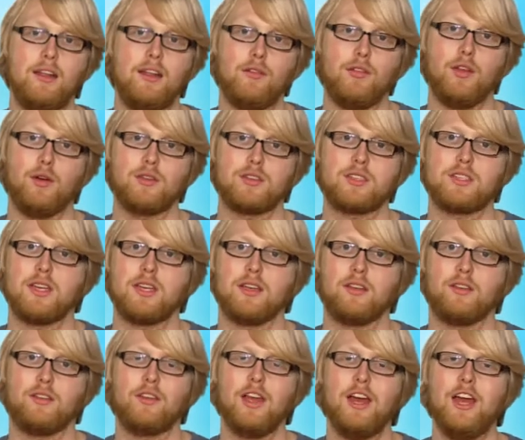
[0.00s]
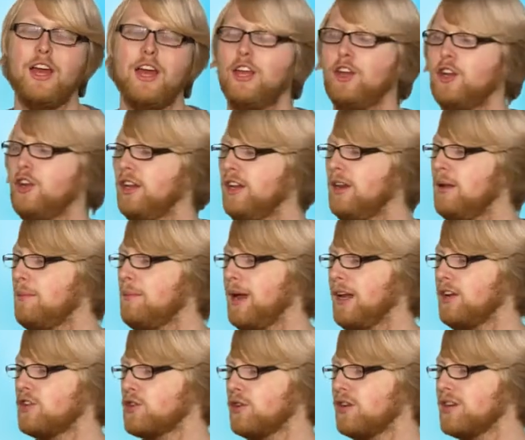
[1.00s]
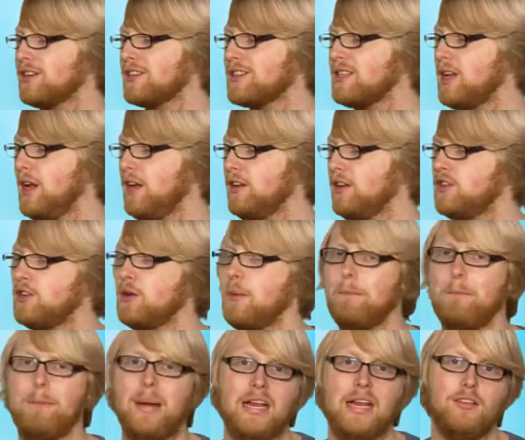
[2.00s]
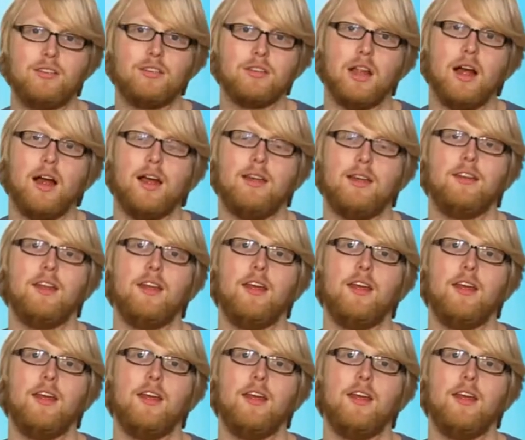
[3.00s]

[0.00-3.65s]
of those things, you need to make sure to set it to baseline,